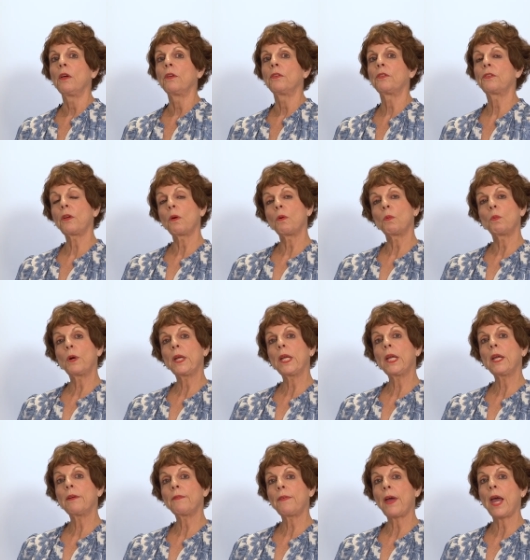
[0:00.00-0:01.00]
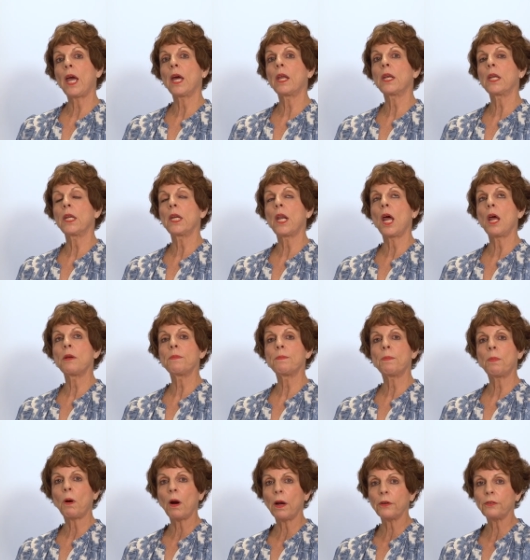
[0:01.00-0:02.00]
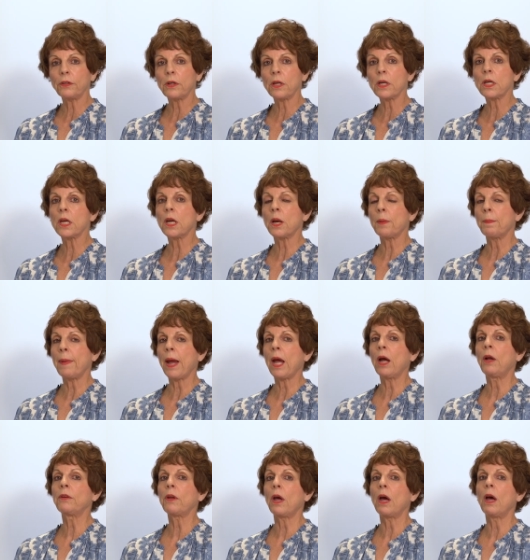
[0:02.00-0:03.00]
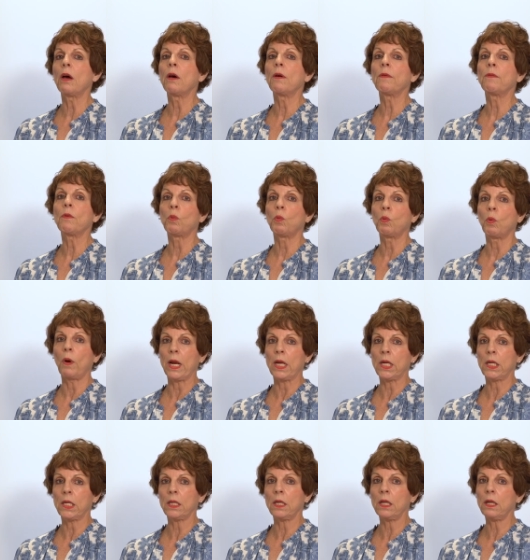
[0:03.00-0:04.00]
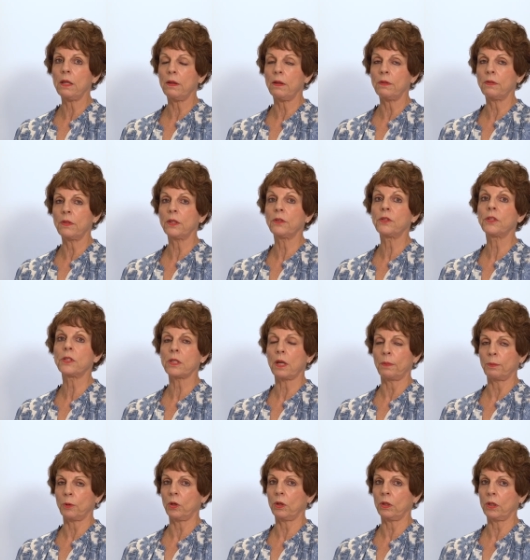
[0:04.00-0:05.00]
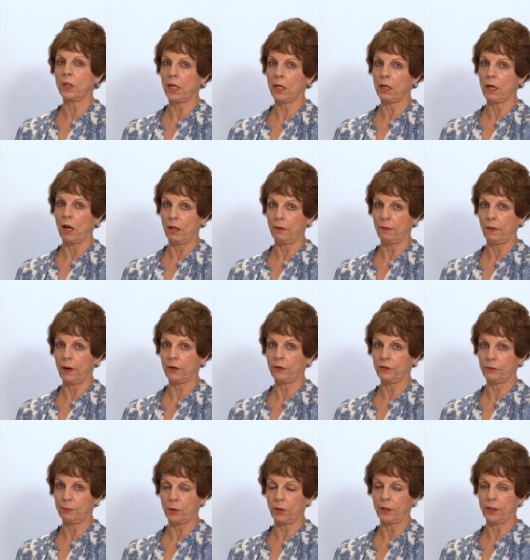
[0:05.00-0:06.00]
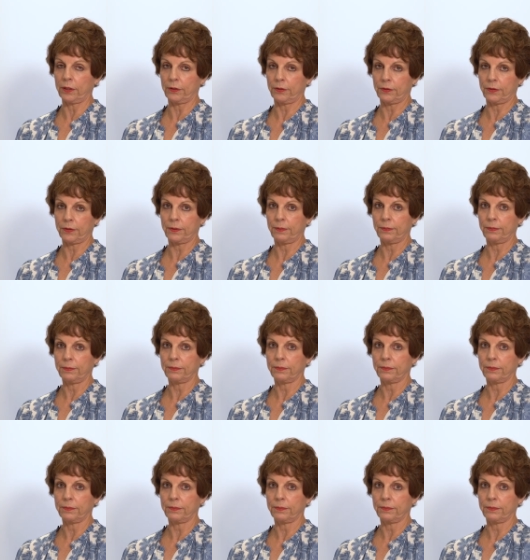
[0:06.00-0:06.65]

So we have had an unprecedented amount of rain this summer in Colorado Springs.